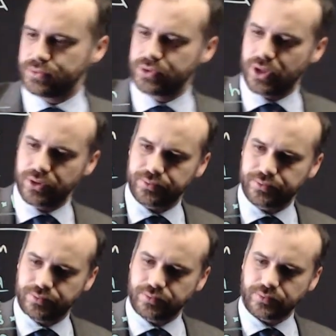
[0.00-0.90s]
So,
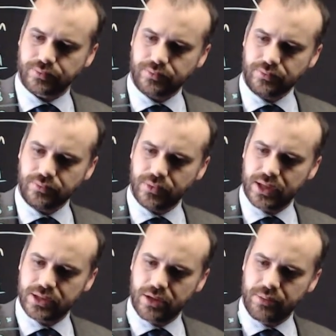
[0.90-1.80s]

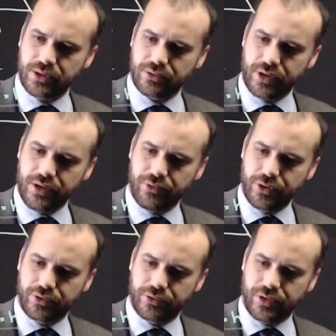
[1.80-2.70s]
that's going to be 3
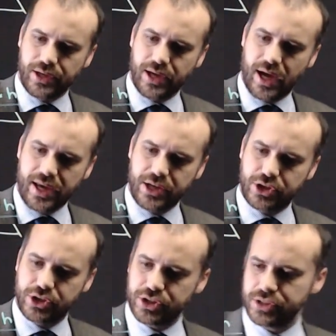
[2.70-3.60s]
root
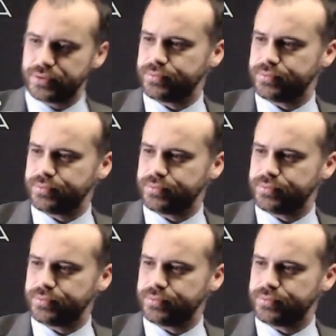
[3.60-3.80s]
3h,